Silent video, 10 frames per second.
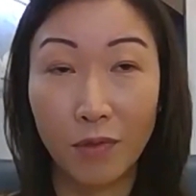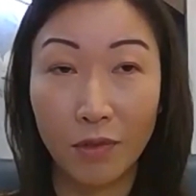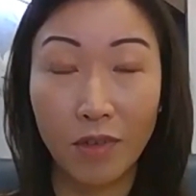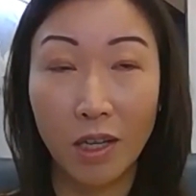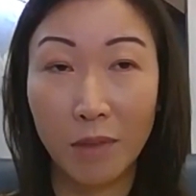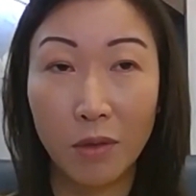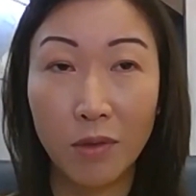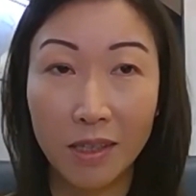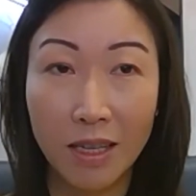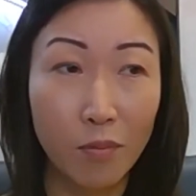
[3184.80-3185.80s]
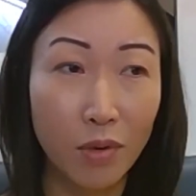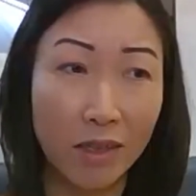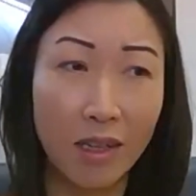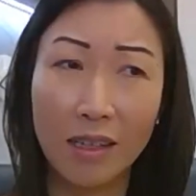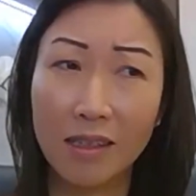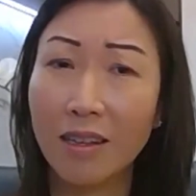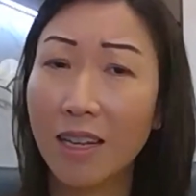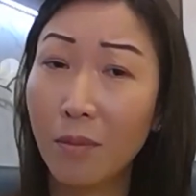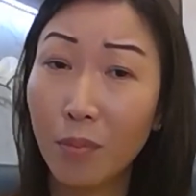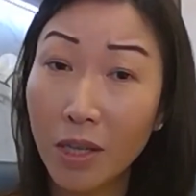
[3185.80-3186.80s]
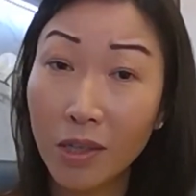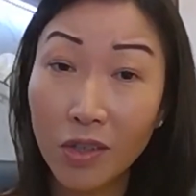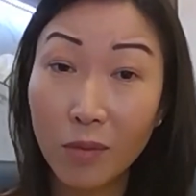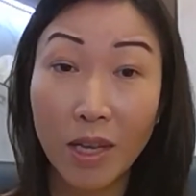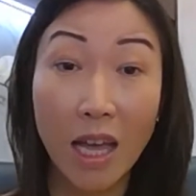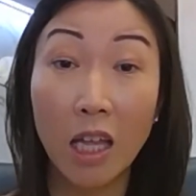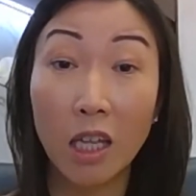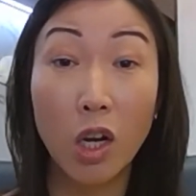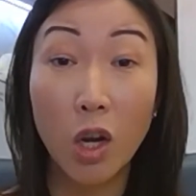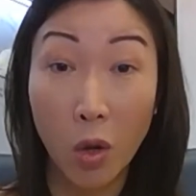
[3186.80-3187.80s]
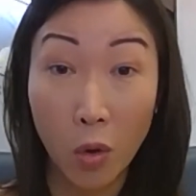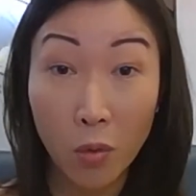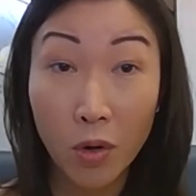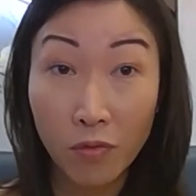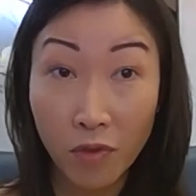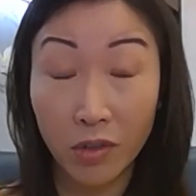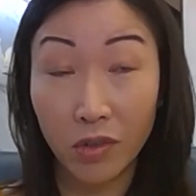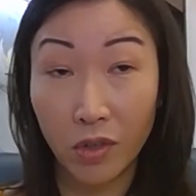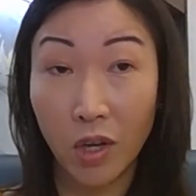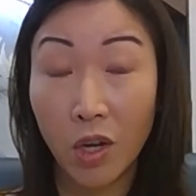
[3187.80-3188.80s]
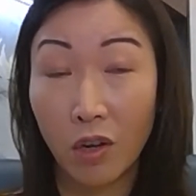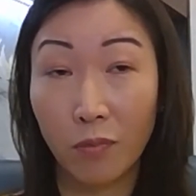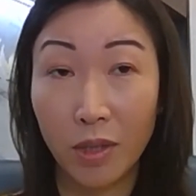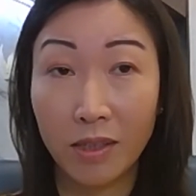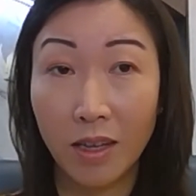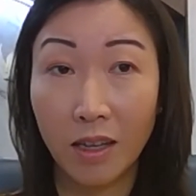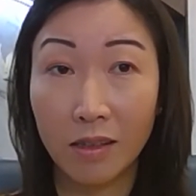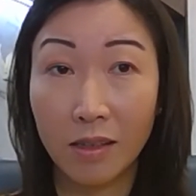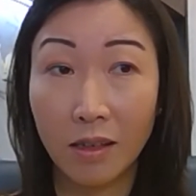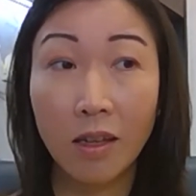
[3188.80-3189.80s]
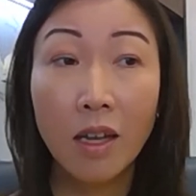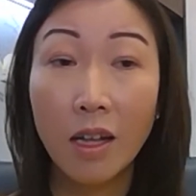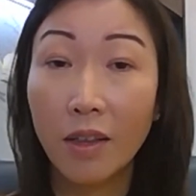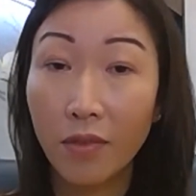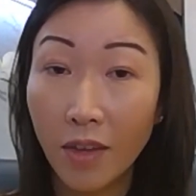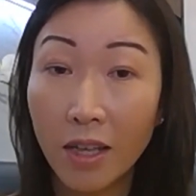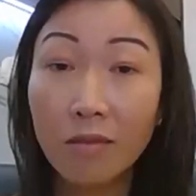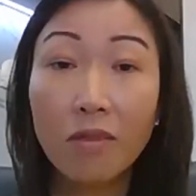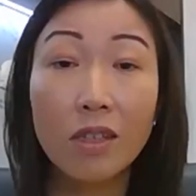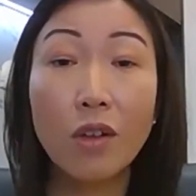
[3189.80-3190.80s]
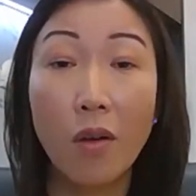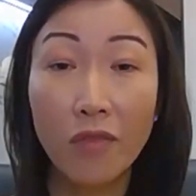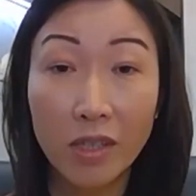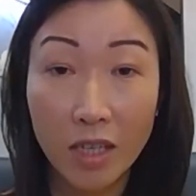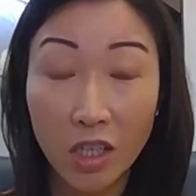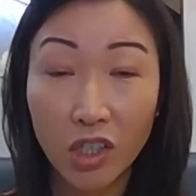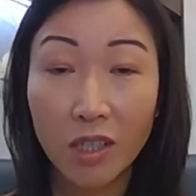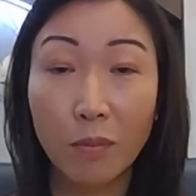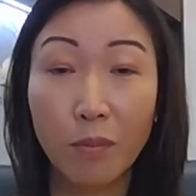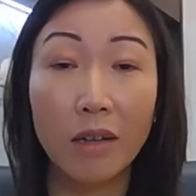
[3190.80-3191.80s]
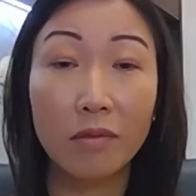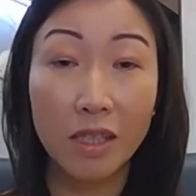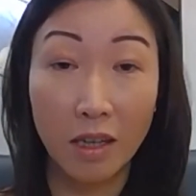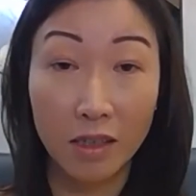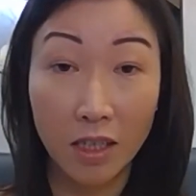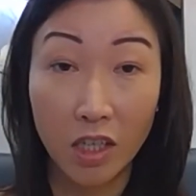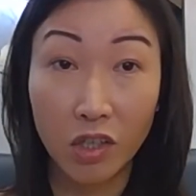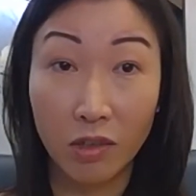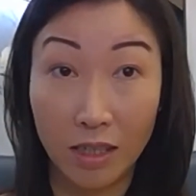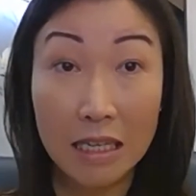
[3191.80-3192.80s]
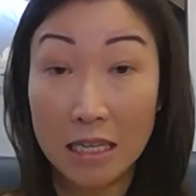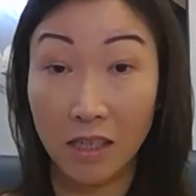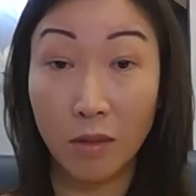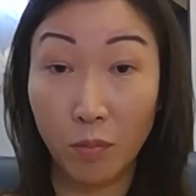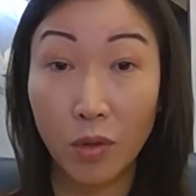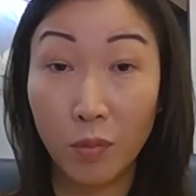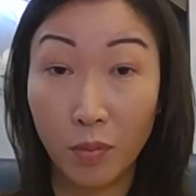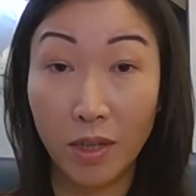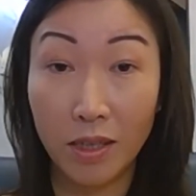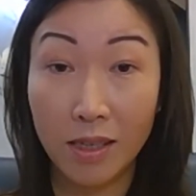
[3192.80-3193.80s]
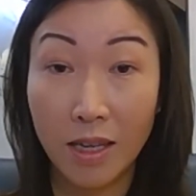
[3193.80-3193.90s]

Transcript: the family who has had breast cancer and appears to be at lower risk of breast cancer, then this conversation about starting HRT is appropriate.